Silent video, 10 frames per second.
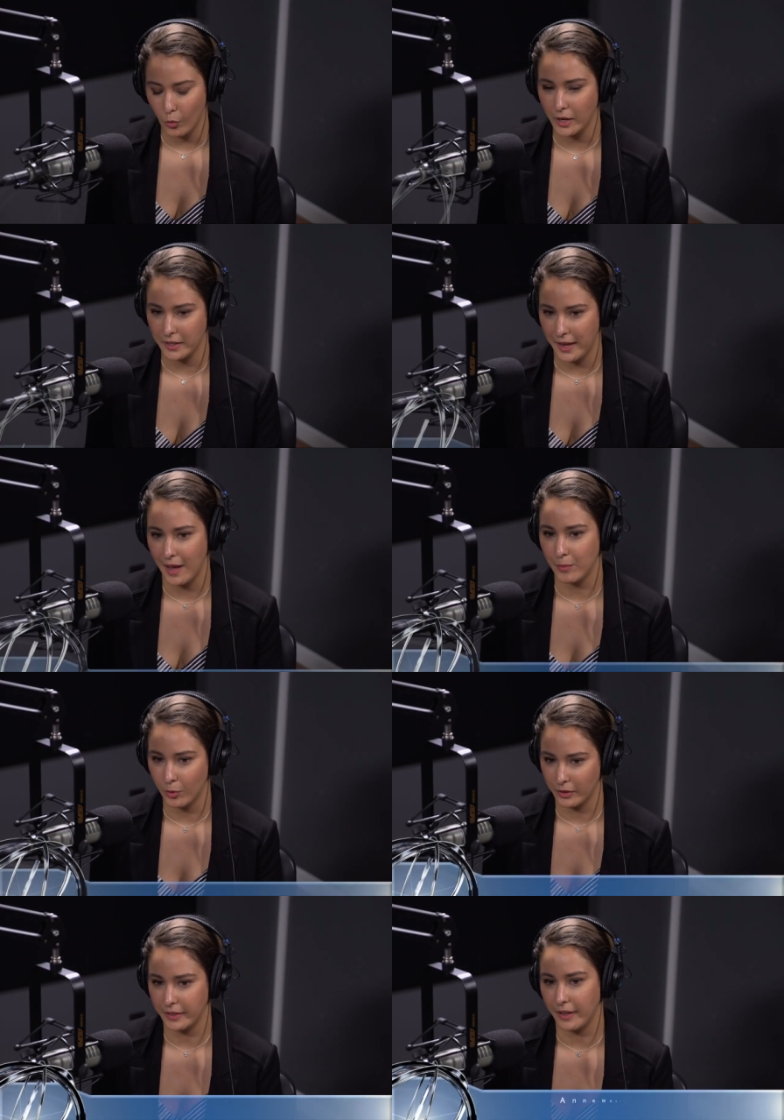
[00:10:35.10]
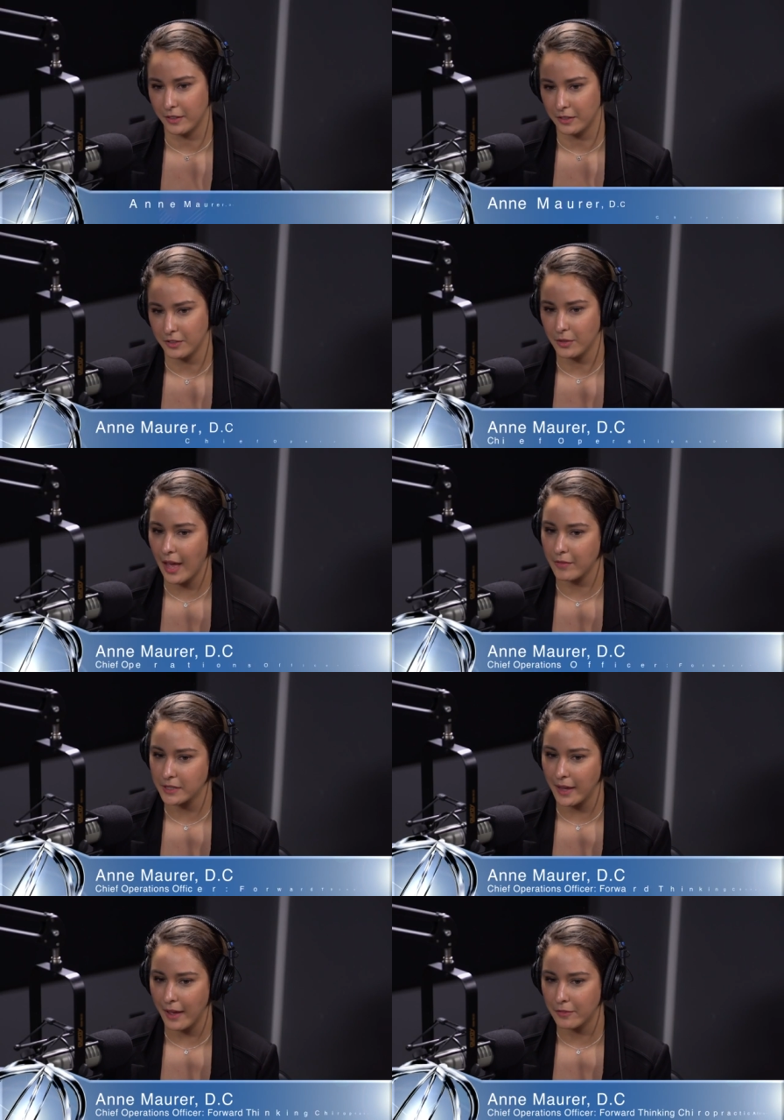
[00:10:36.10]
in one camp or the other. You have
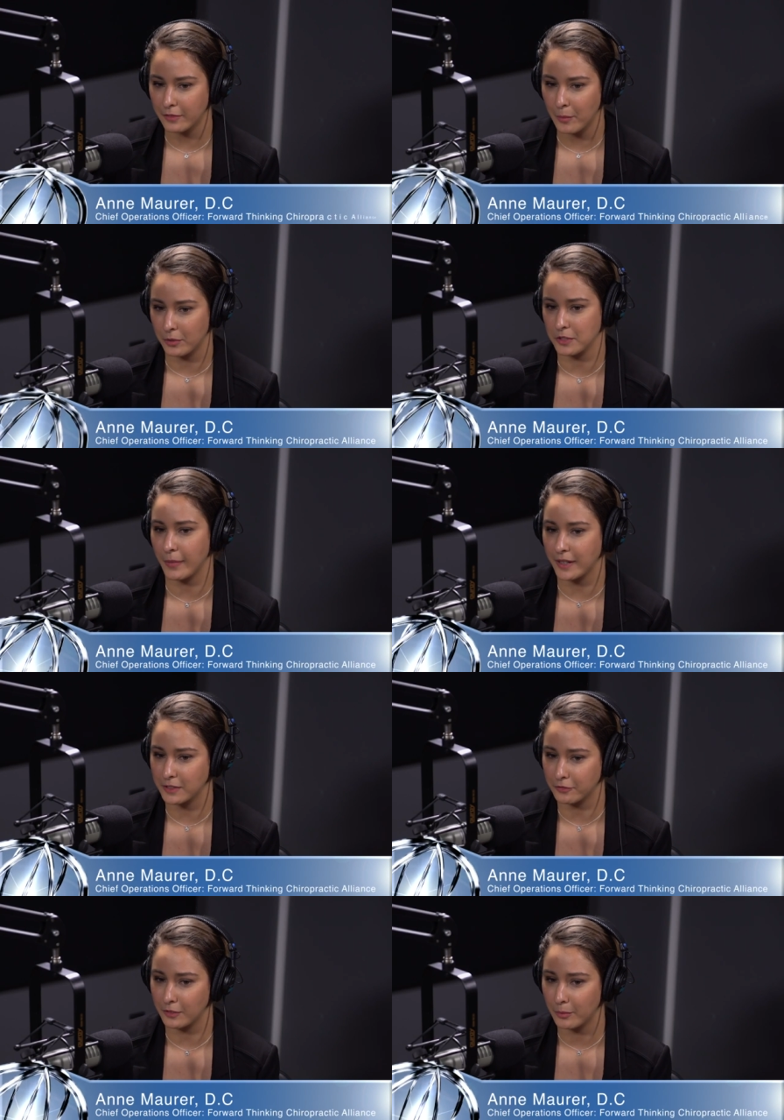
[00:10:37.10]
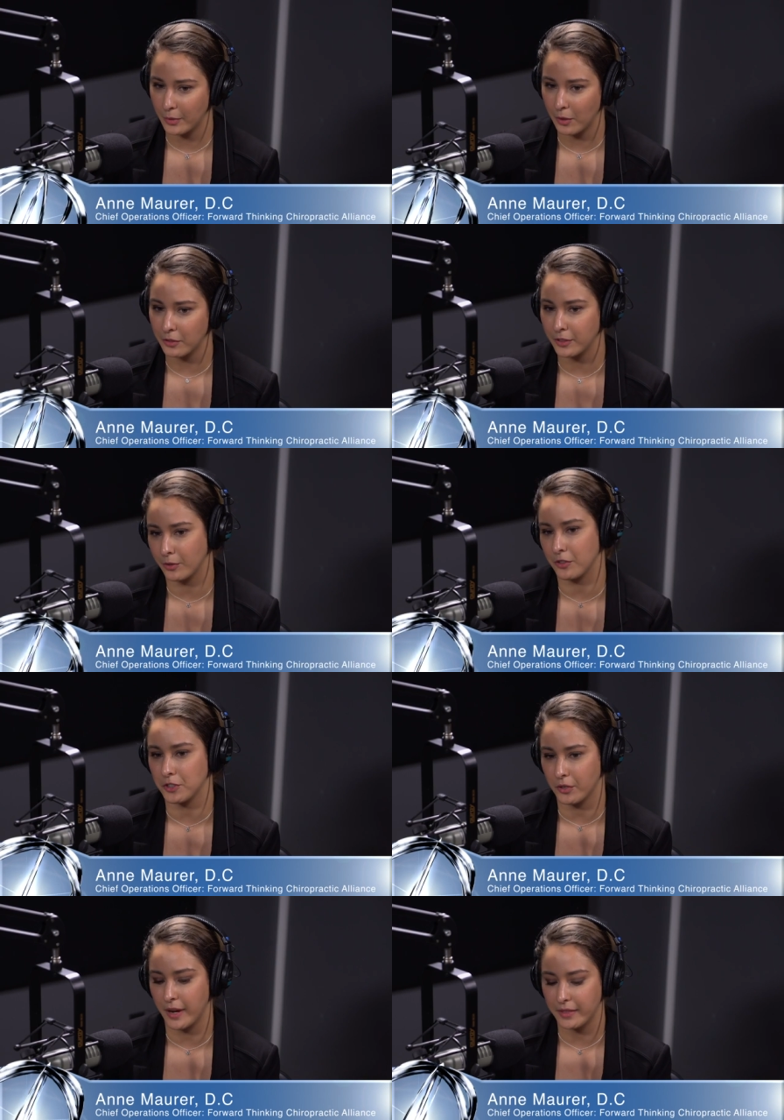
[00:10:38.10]
to have a perspective from both in order
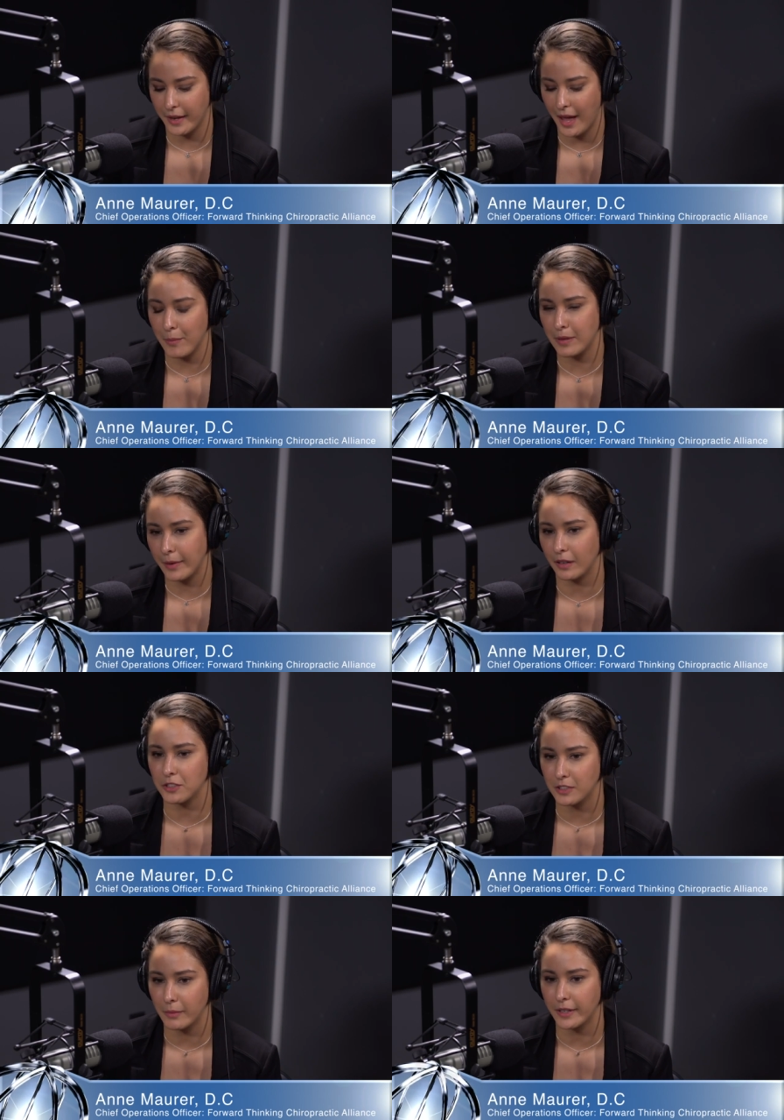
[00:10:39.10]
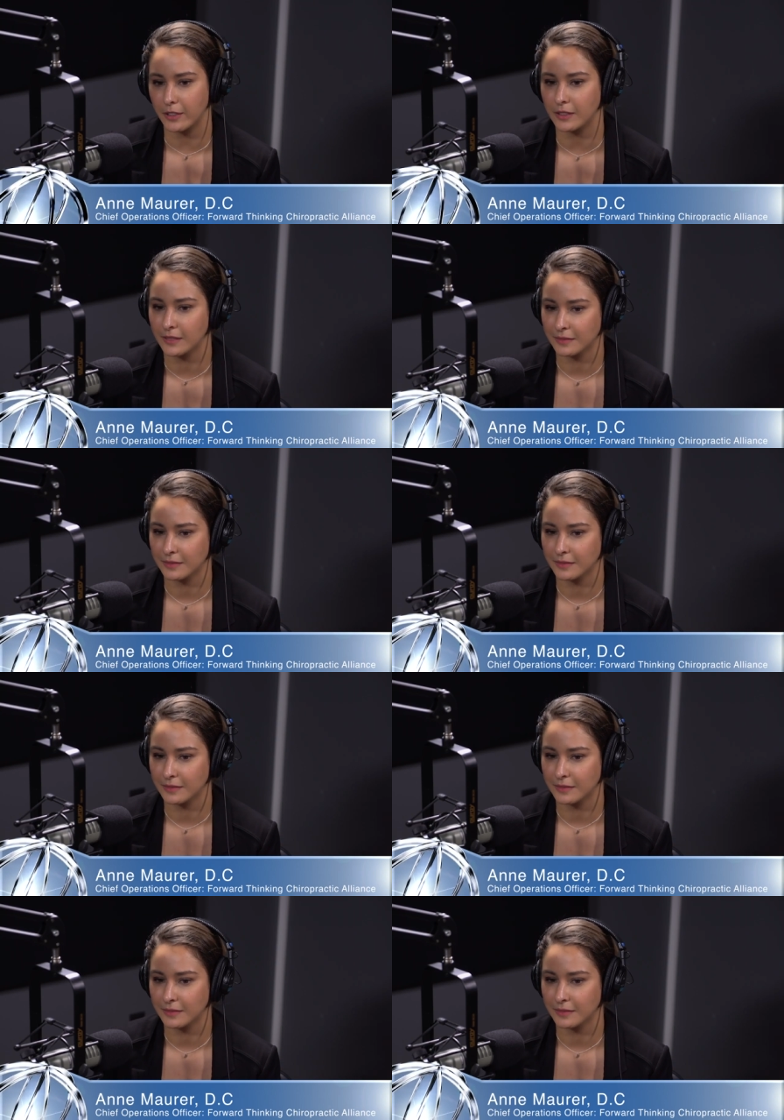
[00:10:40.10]
to create that happy marriage in the middle.